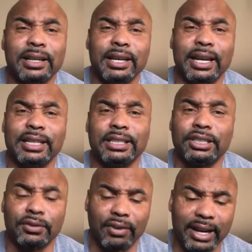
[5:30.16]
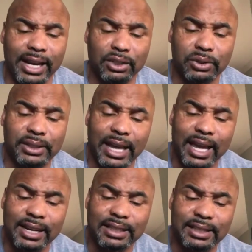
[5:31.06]
Is it your financial
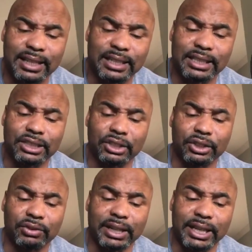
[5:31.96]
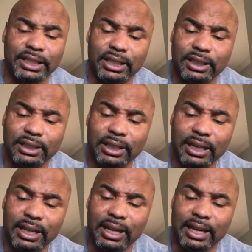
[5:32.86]
status? Is it your religion?
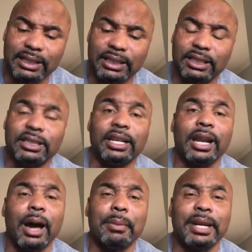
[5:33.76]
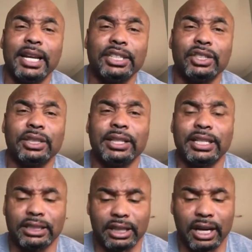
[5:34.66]
Is it your denomination?
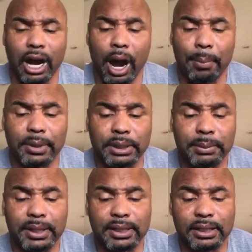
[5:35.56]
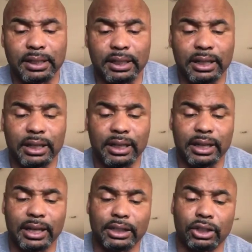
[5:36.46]
Is it your accomplishments?
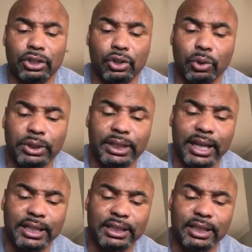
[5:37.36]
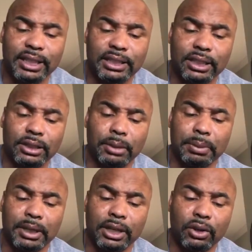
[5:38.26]
Is your association? Is it your
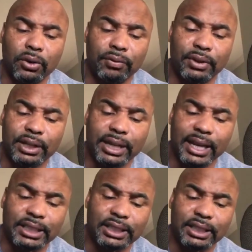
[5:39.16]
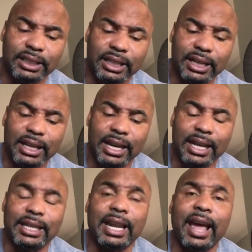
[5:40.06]
political affiliation?
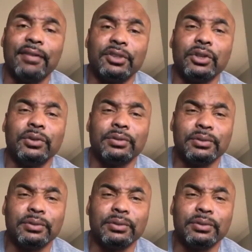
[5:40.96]
And then after you